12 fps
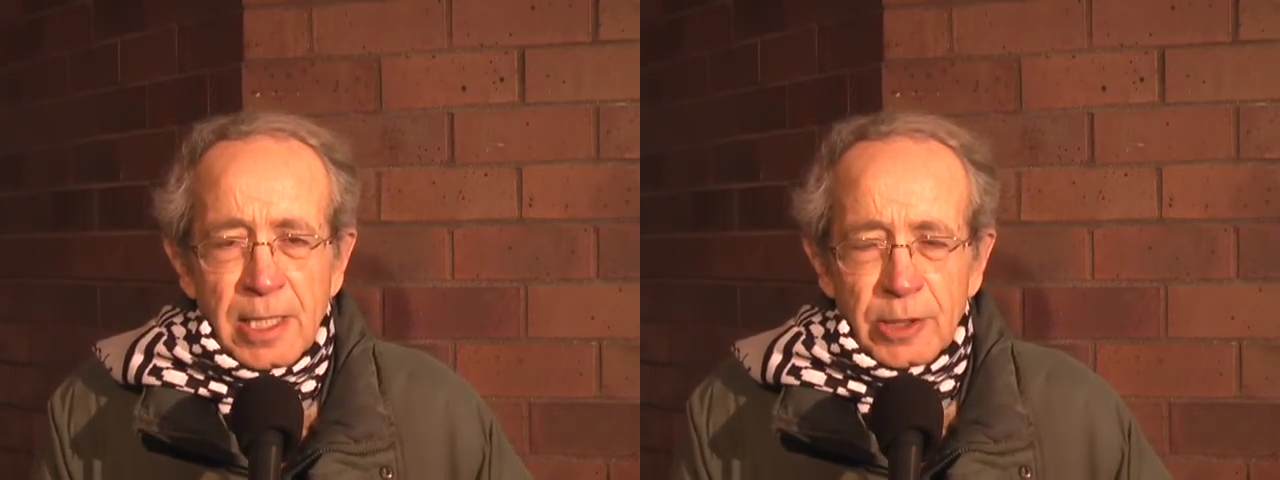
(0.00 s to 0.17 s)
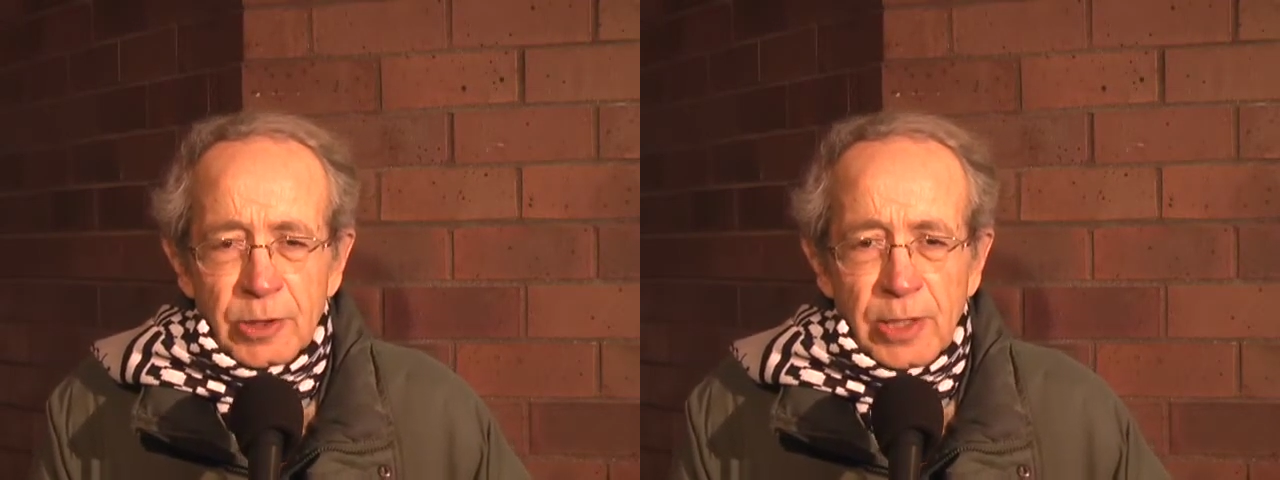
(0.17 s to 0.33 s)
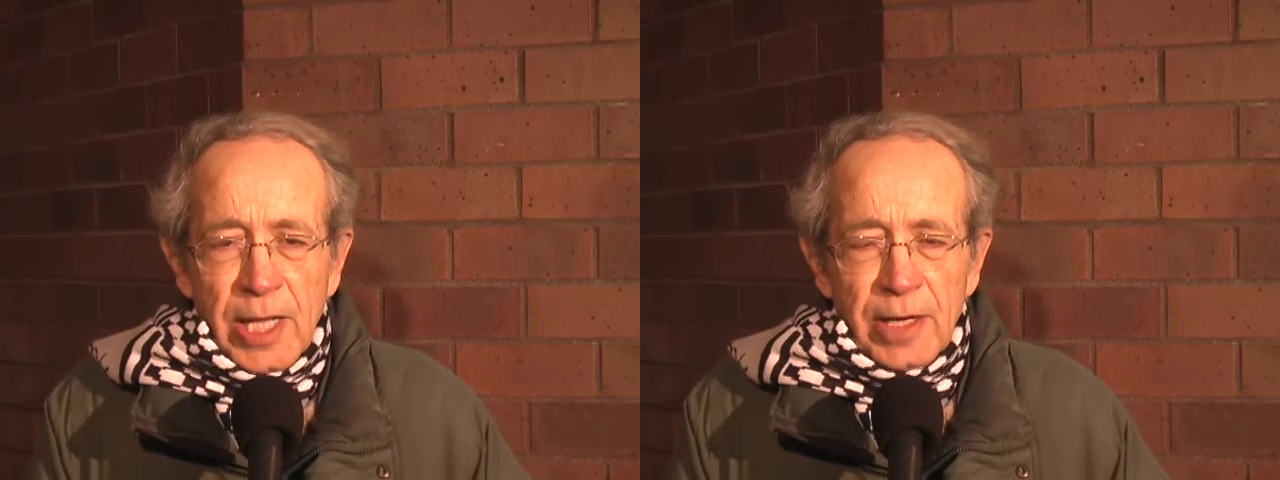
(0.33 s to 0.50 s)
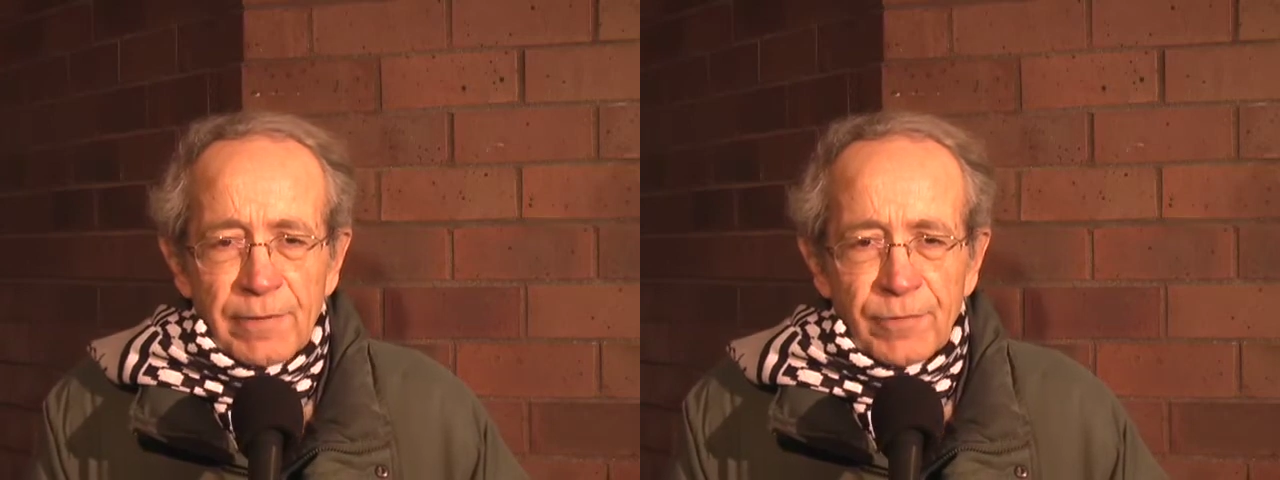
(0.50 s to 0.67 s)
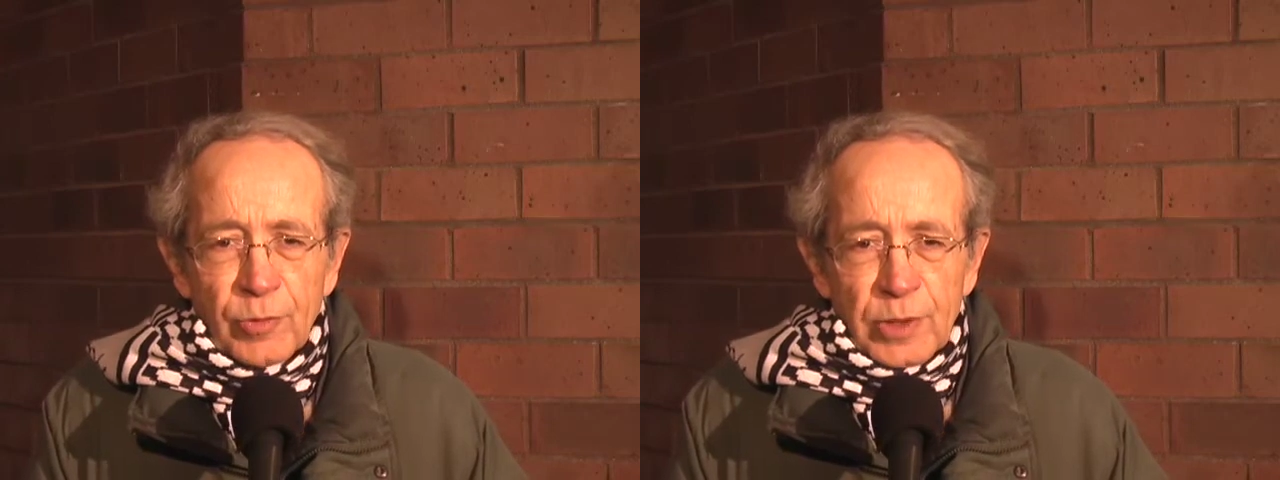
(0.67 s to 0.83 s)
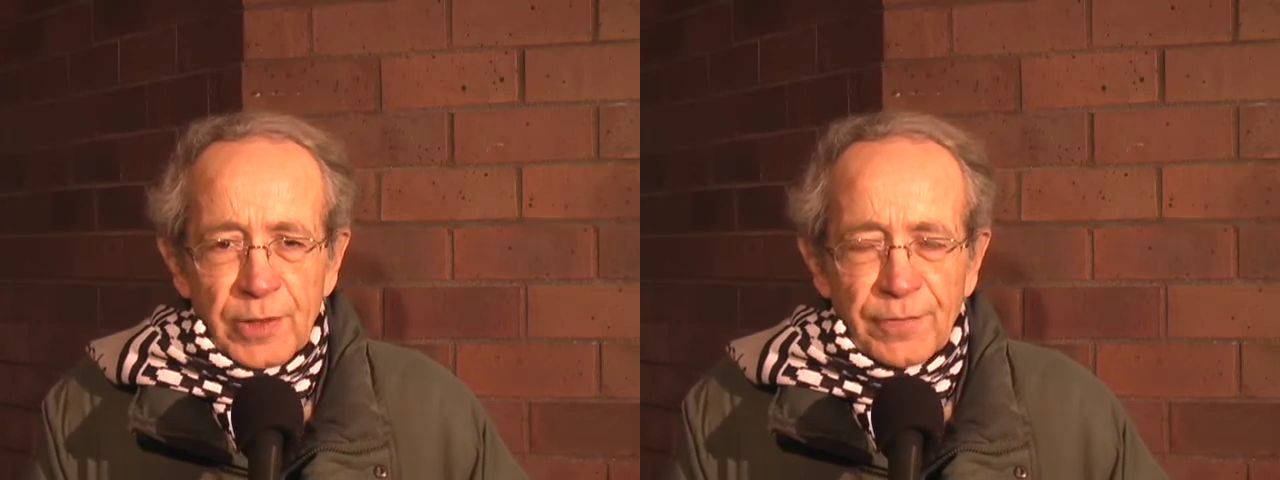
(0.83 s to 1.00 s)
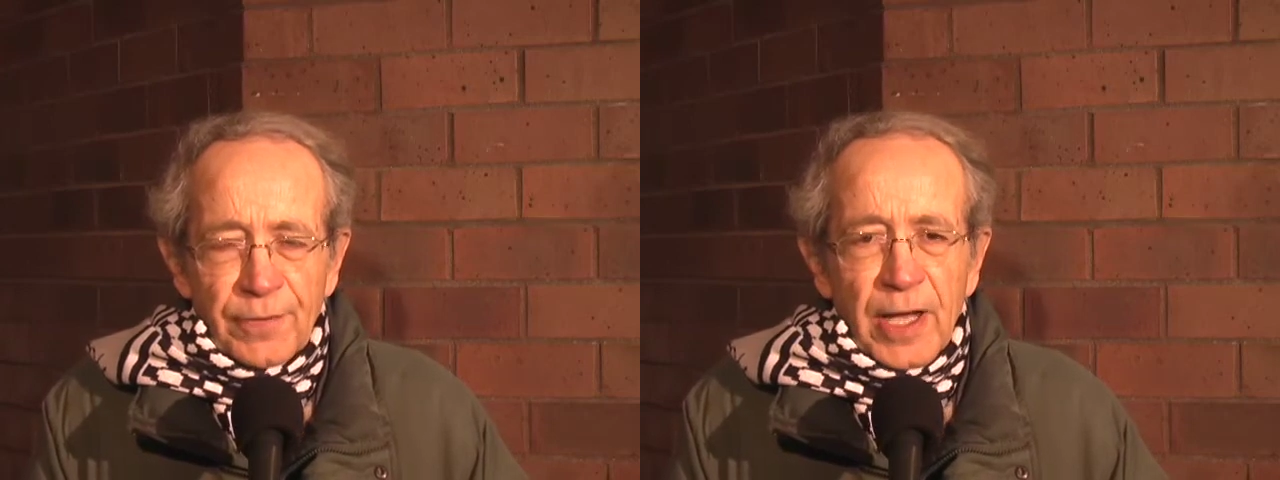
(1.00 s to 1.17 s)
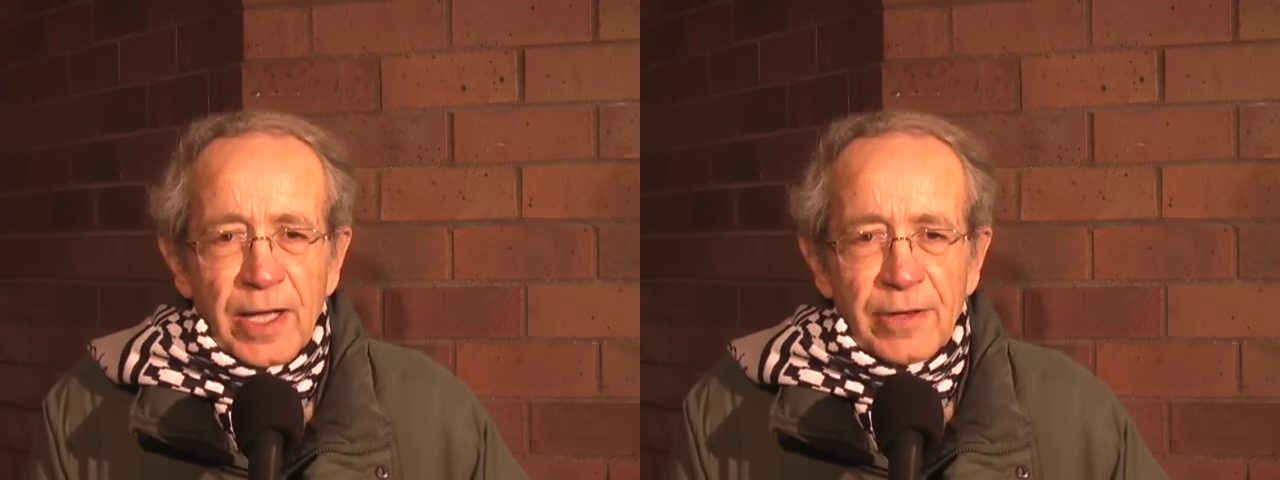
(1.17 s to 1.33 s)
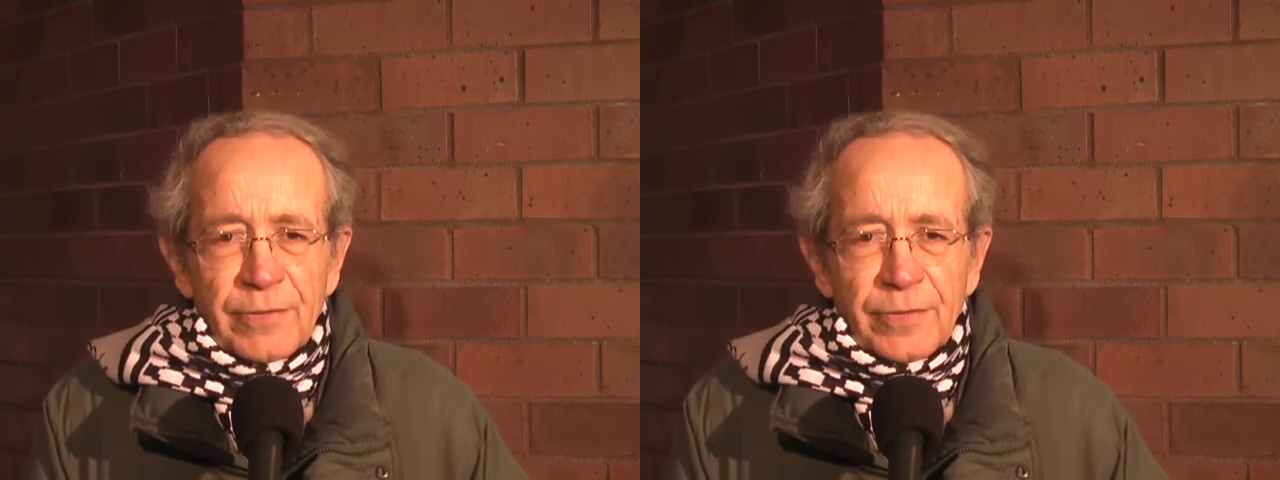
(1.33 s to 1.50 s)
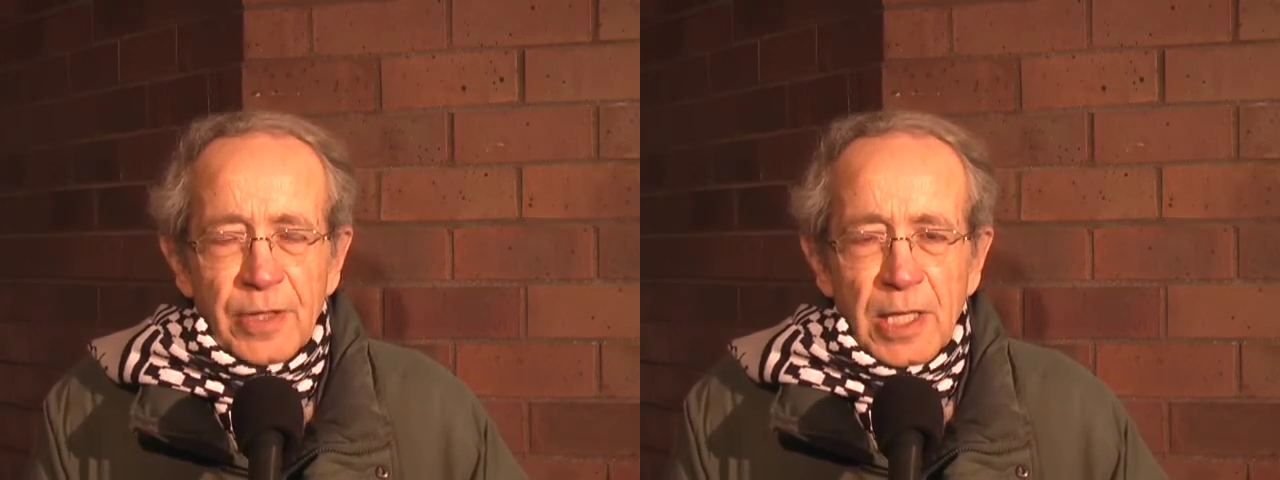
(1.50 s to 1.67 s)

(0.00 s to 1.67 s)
to nine forty-five